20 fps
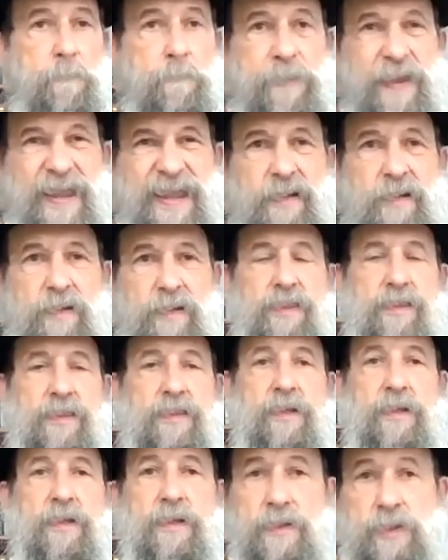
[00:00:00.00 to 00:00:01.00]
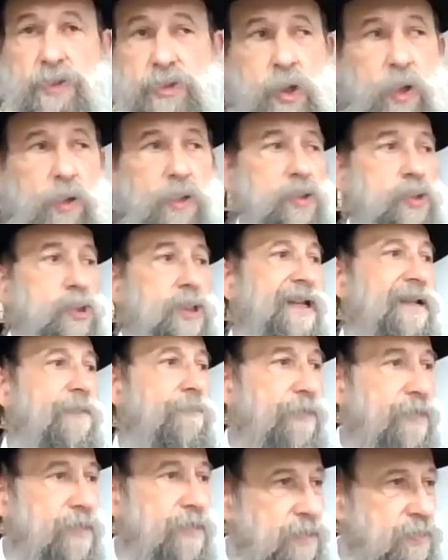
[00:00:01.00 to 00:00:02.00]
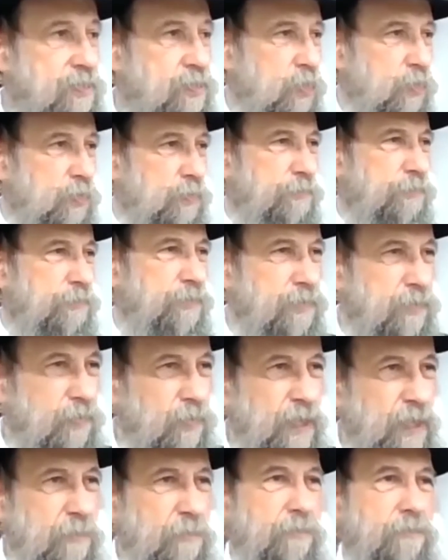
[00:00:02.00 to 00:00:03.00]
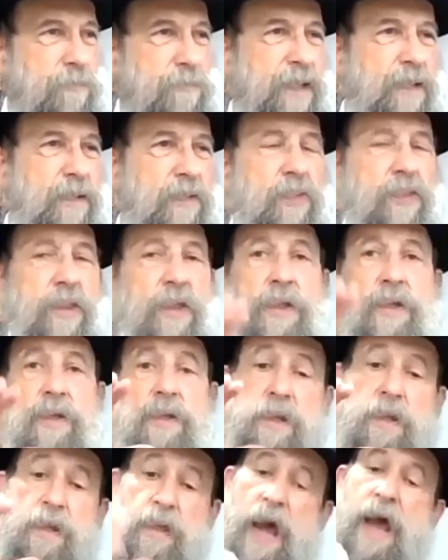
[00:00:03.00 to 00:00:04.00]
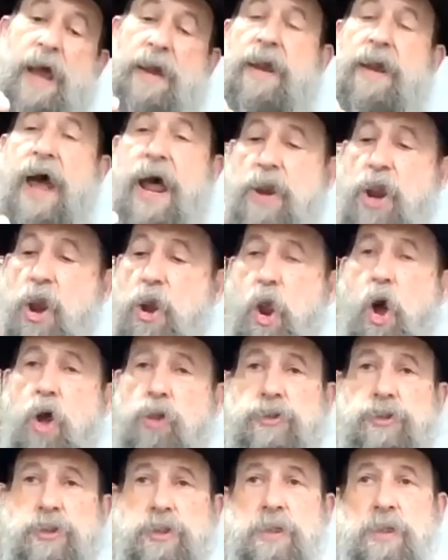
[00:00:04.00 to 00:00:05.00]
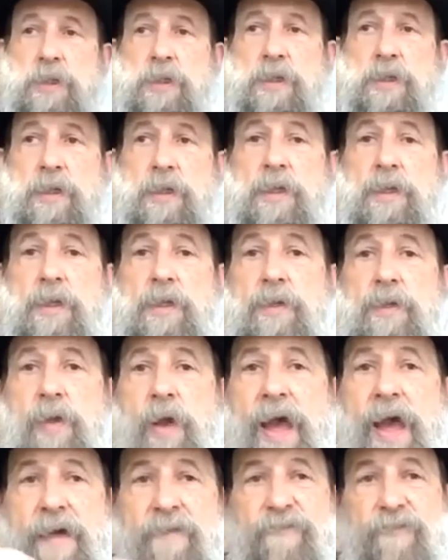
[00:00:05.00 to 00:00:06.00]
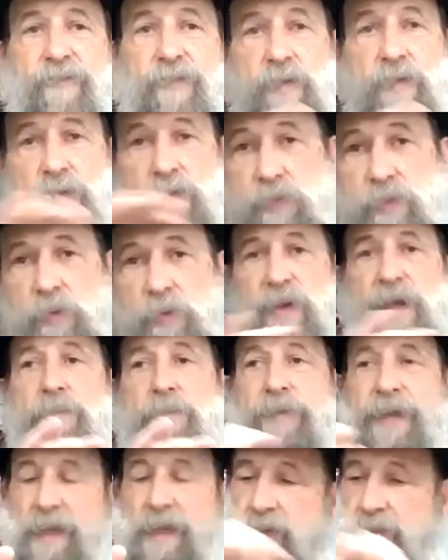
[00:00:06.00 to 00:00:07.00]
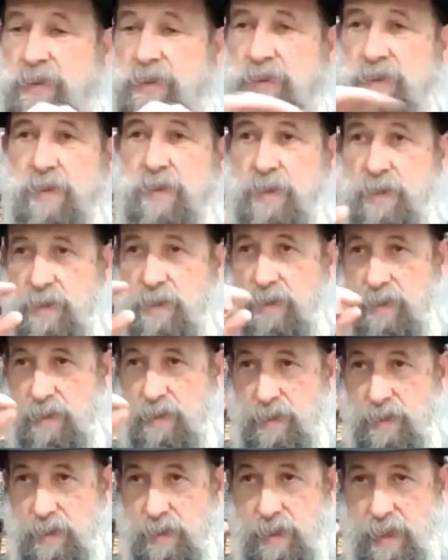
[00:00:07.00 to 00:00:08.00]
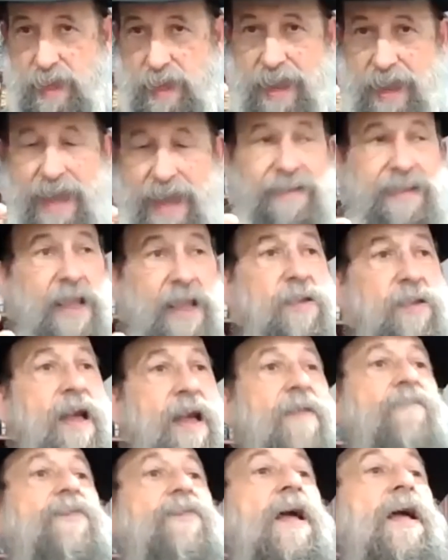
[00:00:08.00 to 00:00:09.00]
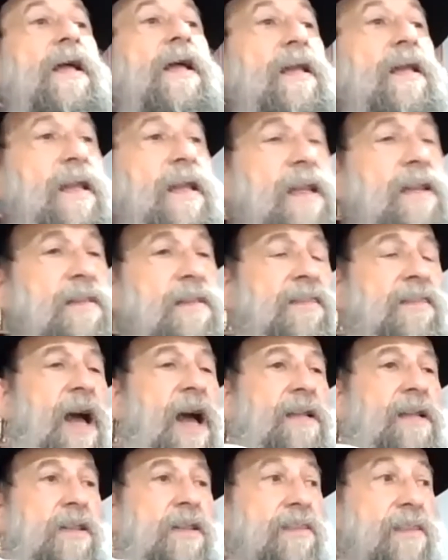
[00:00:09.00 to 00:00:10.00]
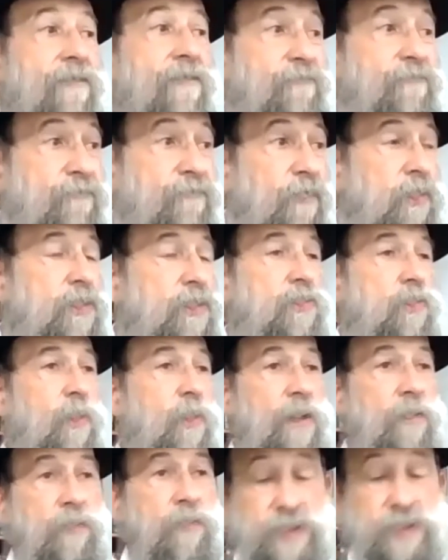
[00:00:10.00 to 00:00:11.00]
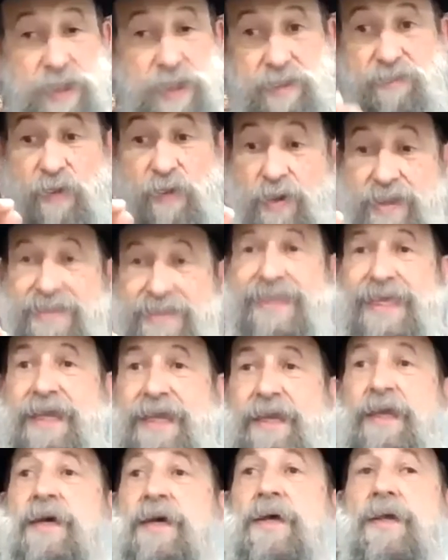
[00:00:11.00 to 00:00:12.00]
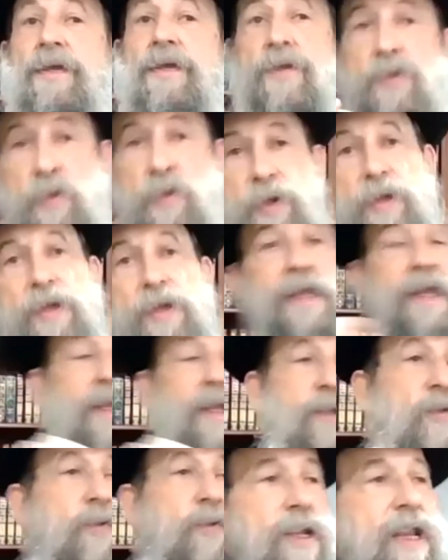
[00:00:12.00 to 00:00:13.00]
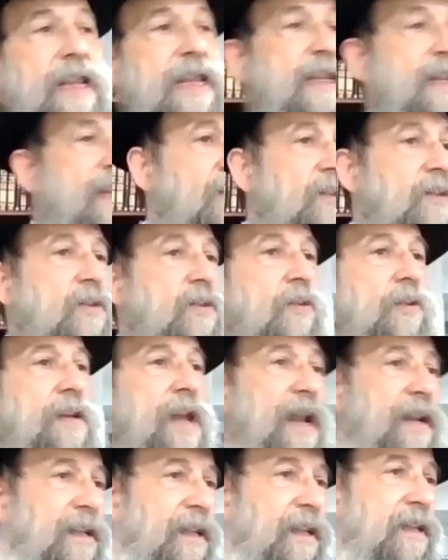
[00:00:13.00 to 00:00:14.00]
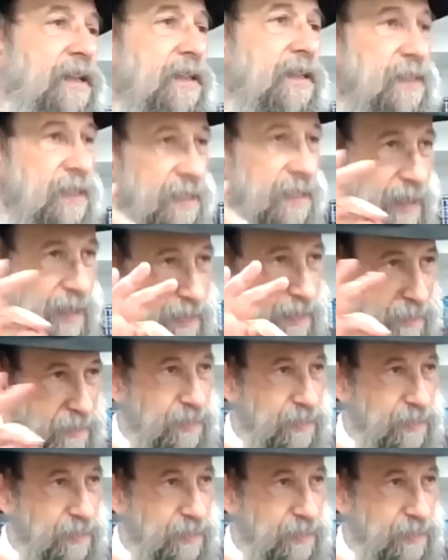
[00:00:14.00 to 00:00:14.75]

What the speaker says: peels. Sholish klippus is called. 3 peels. And a knot, you have 3 peels. And then you have the inside is the 4th one, which is very thin. You can eat it and you cannot eat it. It's like